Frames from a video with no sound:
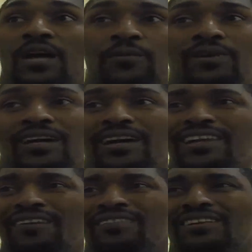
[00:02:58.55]
No, uh,
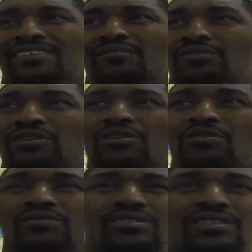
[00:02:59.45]
no, that's not
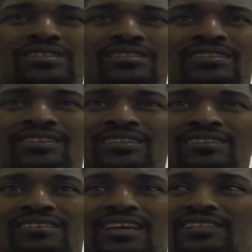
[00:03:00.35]
reserves.
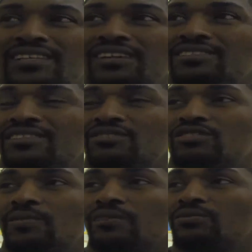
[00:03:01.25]
That sounds
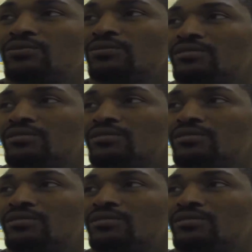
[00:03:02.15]
disrespectful.